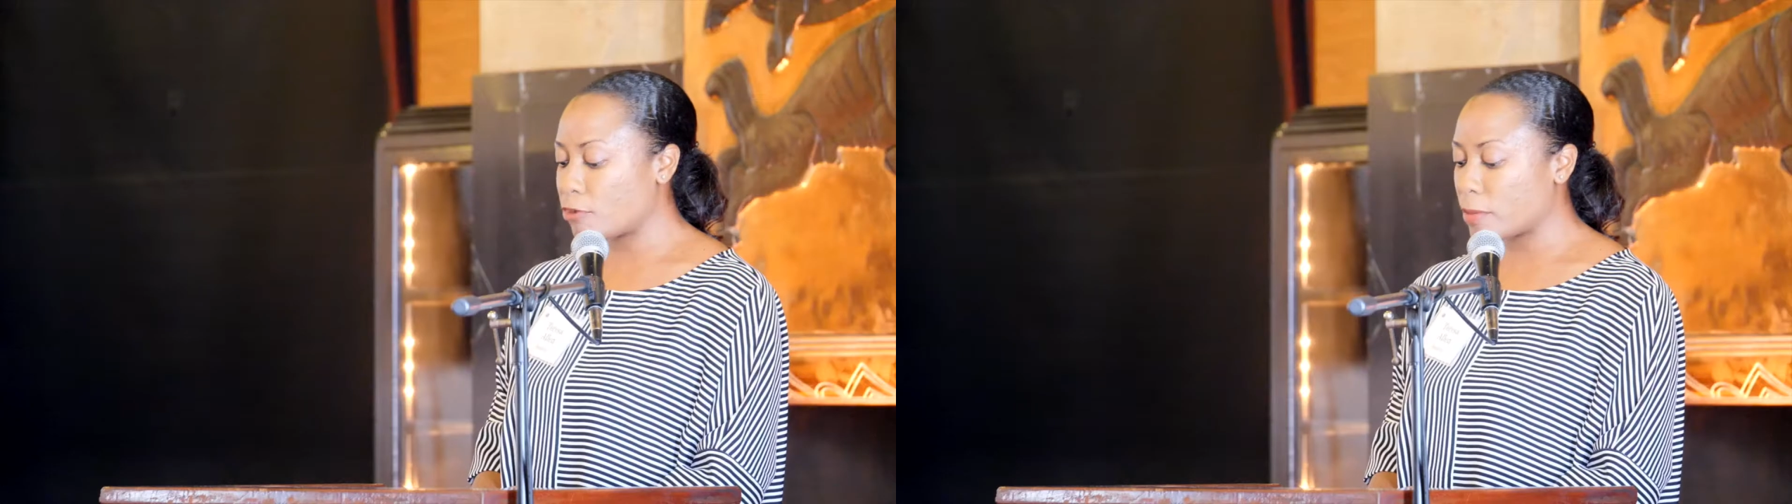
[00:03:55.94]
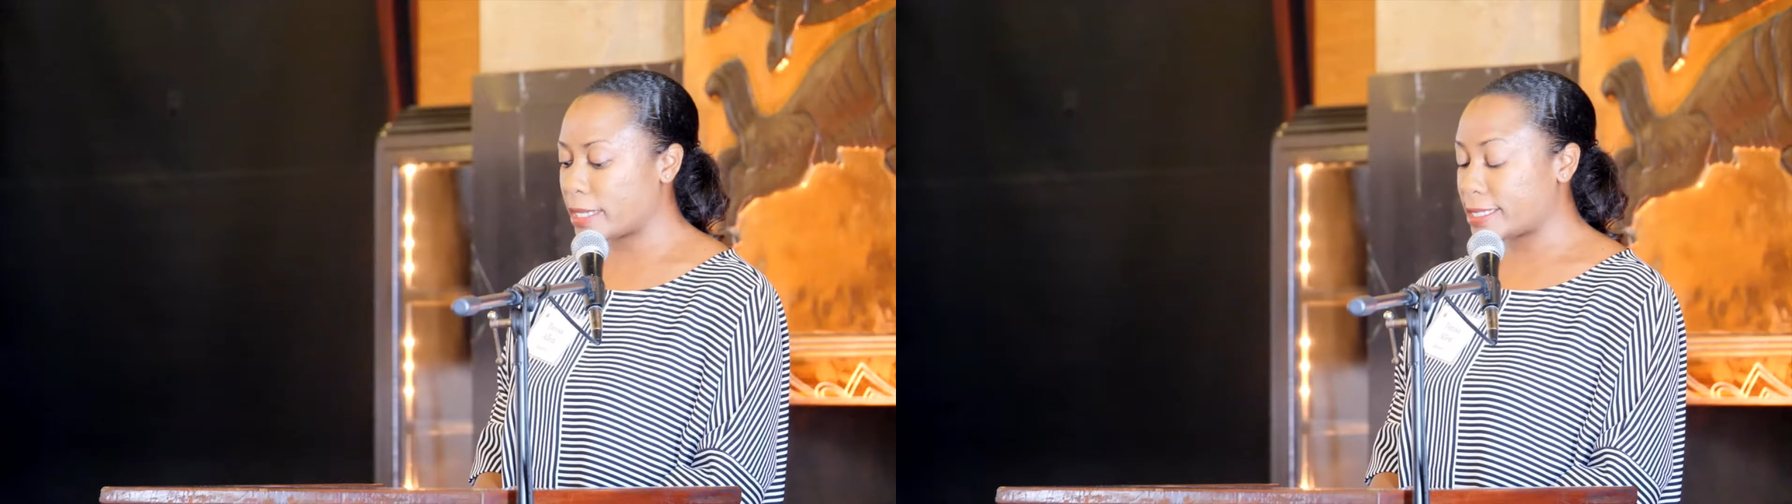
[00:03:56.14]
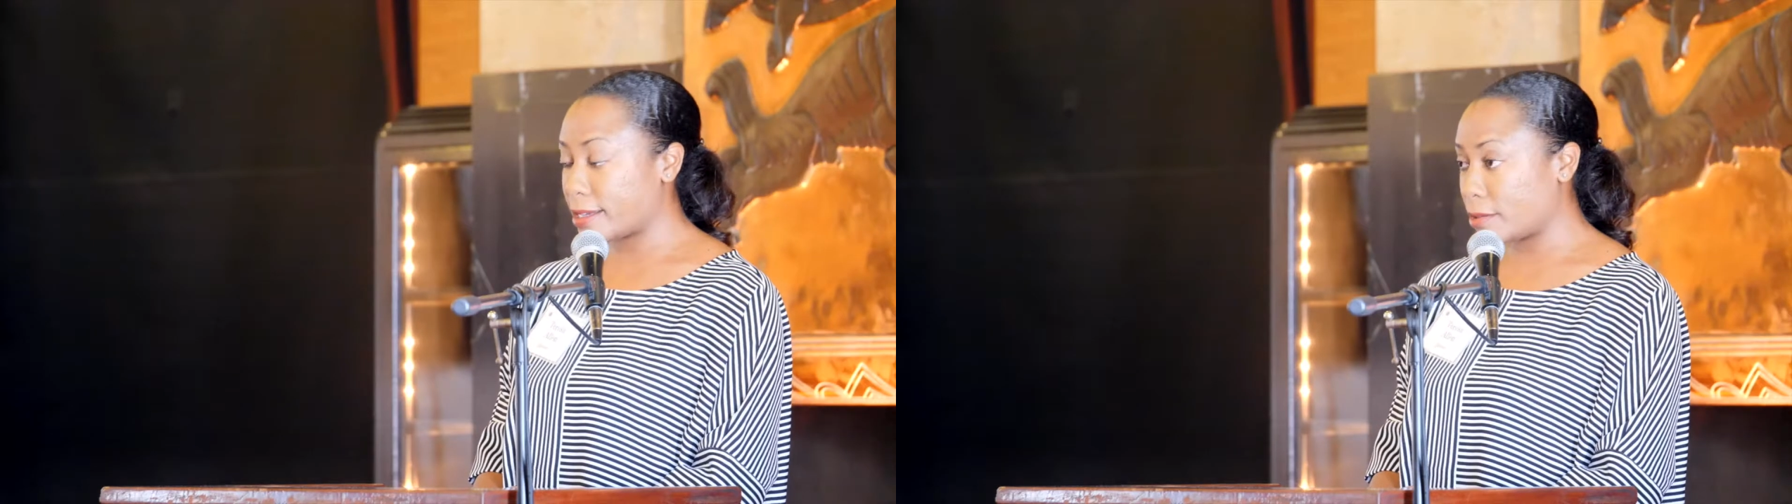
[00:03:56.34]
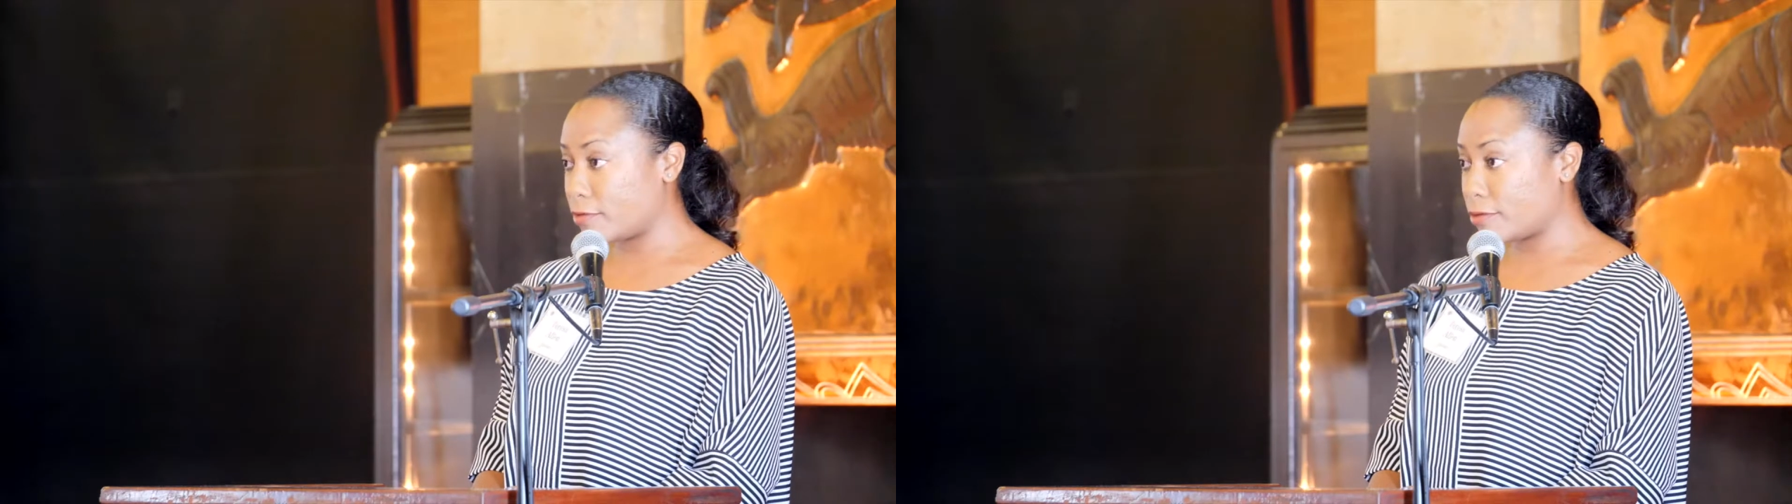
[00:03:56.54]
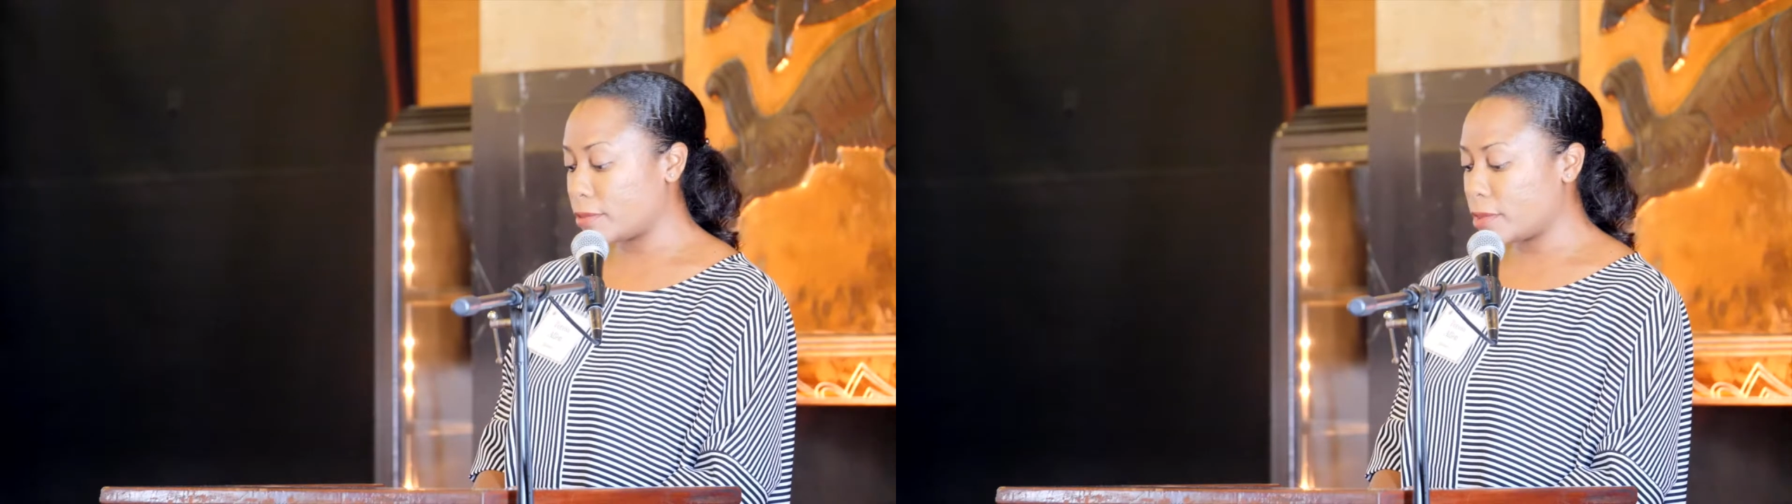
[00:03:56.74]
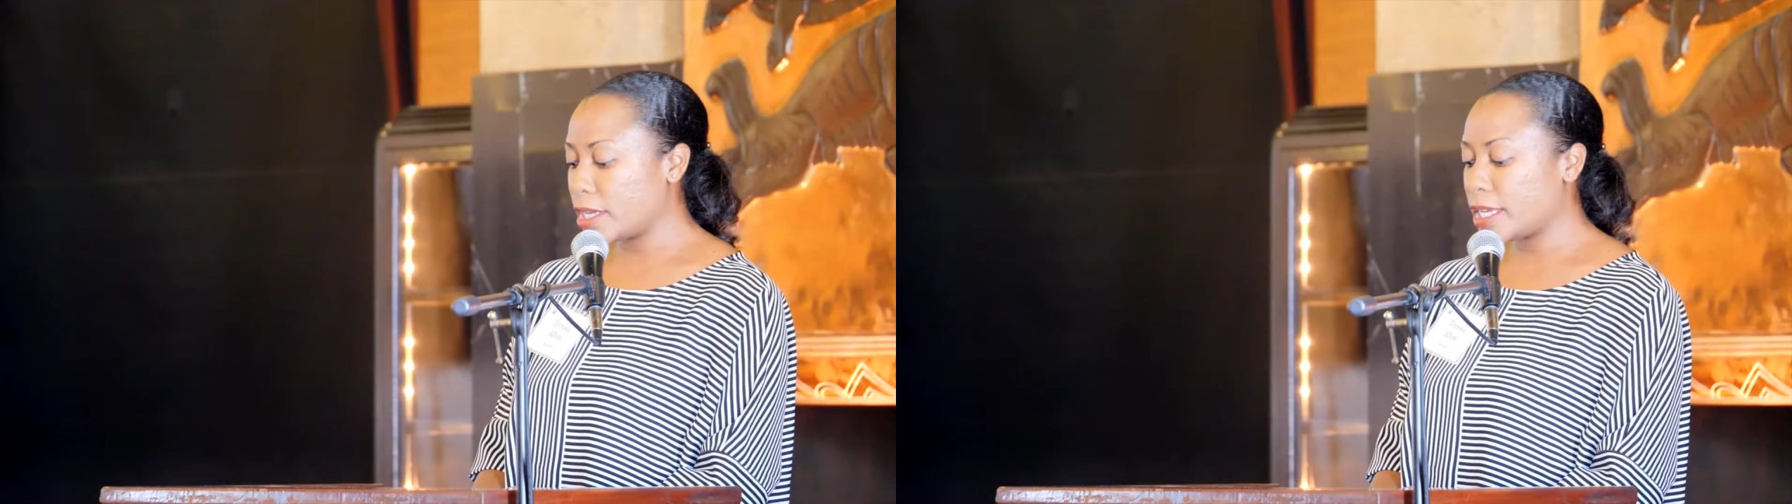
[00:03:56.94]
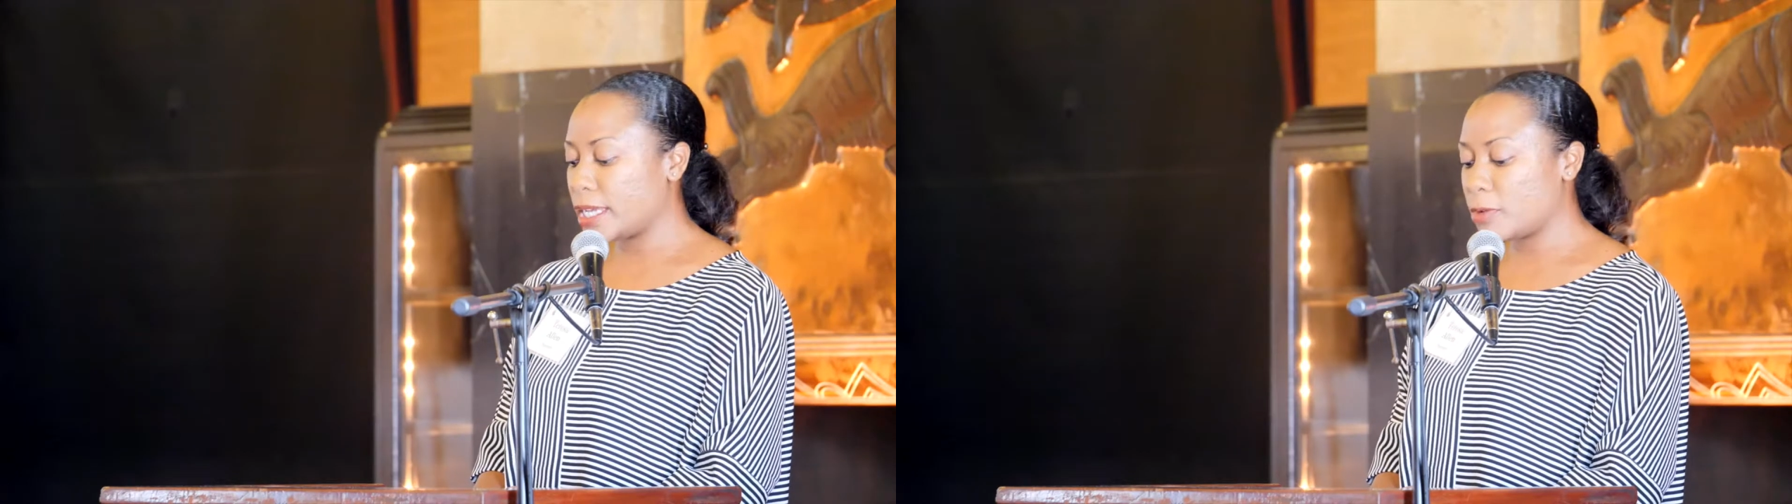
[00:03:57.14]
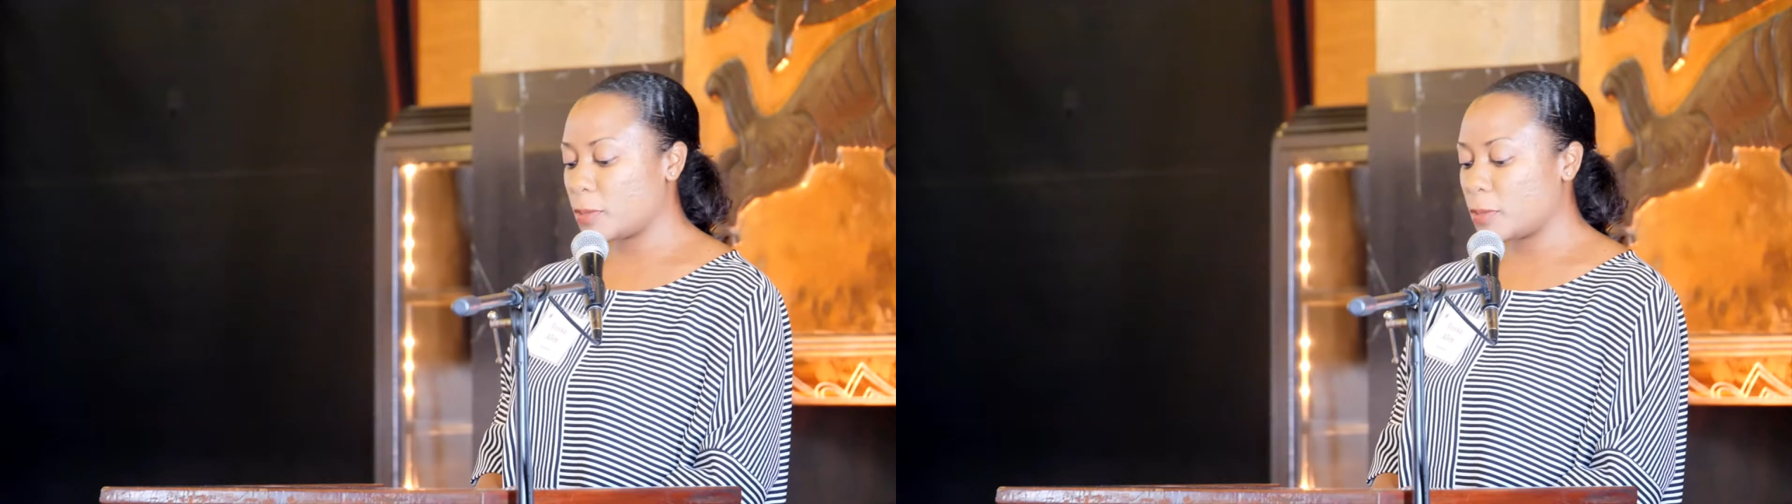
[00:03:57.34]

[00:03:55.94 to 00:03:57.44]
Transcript: for myself. It